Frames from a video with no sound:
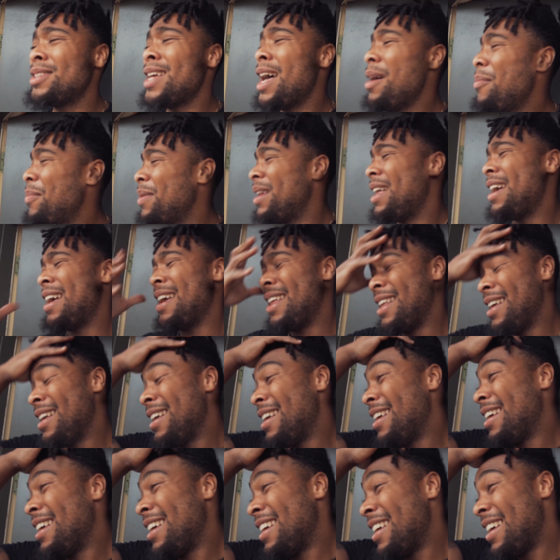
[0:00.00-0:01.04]
On top of that,
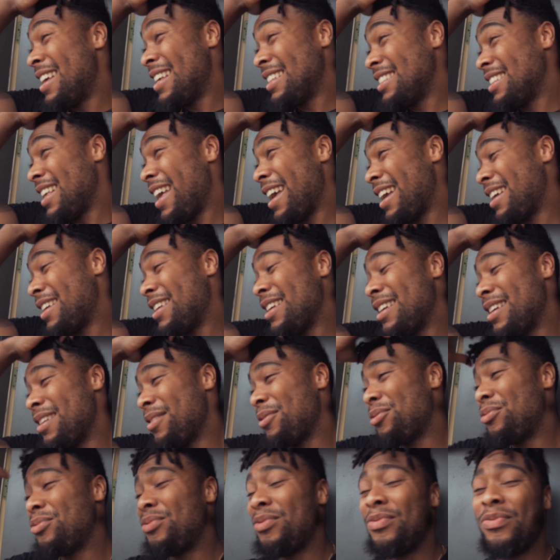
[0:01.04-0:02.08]
it's like
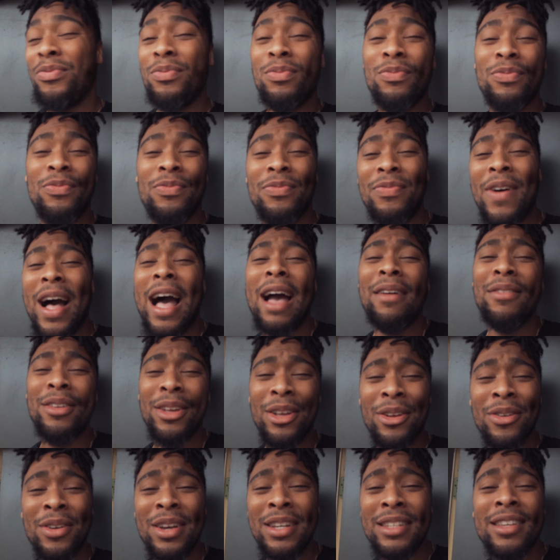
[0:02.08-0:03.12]
five
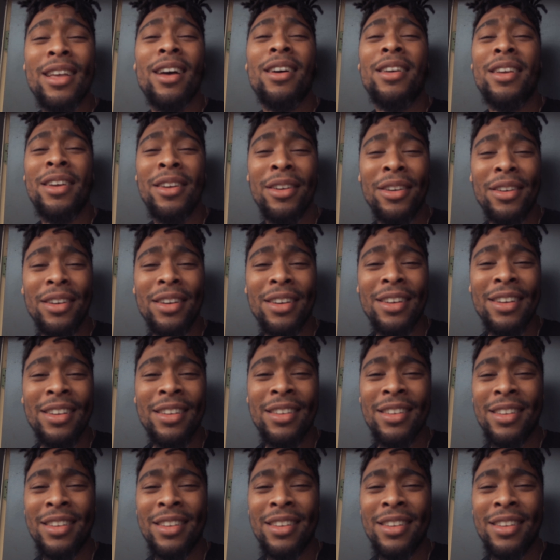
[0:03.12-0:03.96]
degrees out here